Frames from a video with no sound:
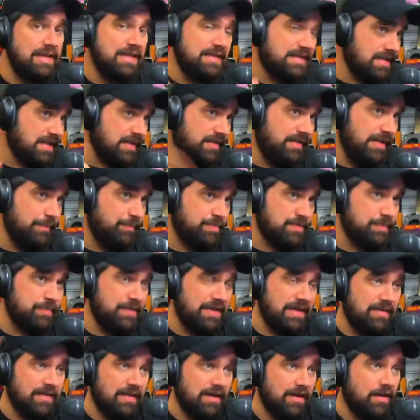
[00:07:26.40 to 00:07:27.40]
And these clips
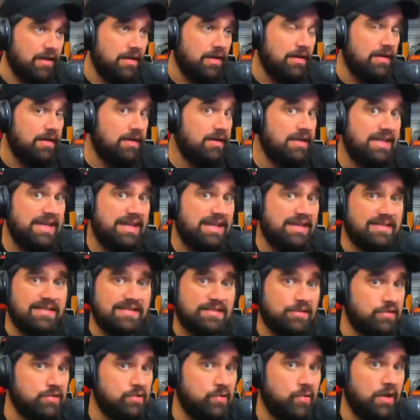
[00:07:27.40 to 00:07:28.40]
being there, he can
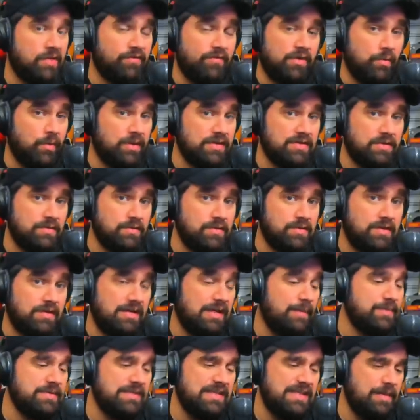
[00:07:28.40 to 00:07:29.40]
still do whatever he wants in those
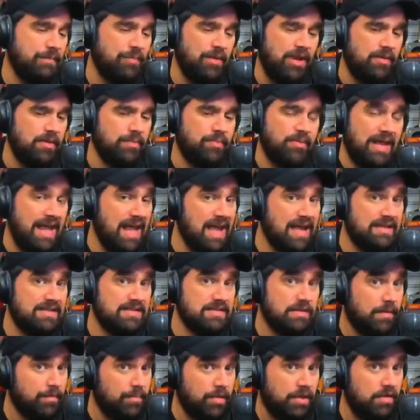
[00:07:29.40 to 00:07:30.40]
clips. He could probably put
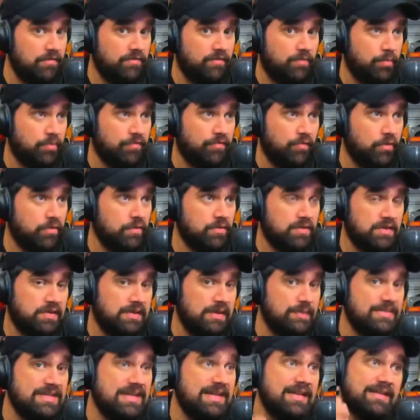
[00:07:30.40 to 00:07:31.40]
ads above and before those
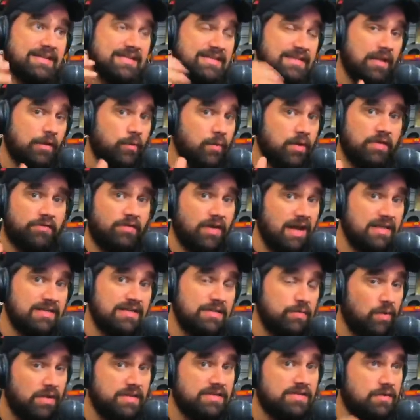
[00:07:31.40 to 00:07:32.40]
clips. He can sell whatever
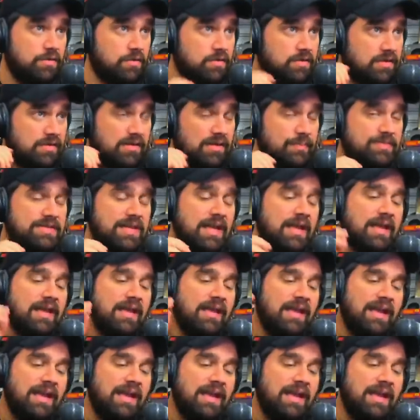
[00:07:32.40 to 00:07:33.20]
ads he wants on those clips.